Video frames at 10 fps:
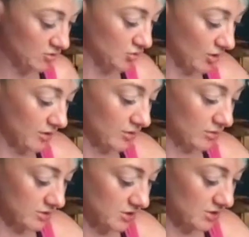Try
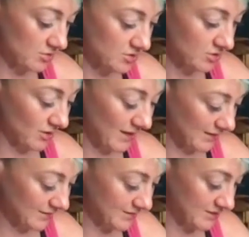not to use your
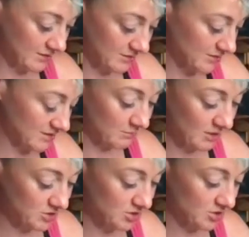hands to
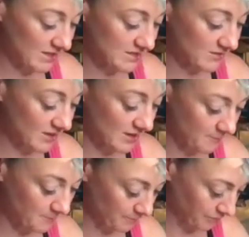smudge the rest of it,
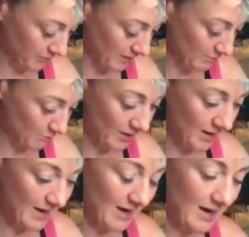
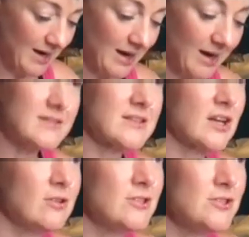but as
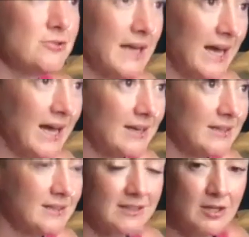close as you
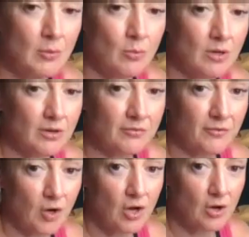can, we're going to
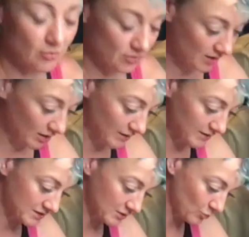follow the
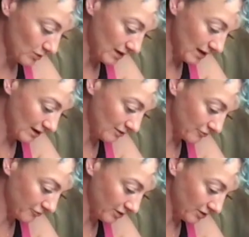lines that we
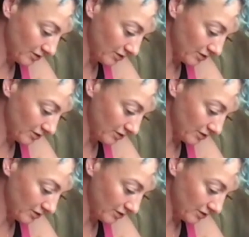have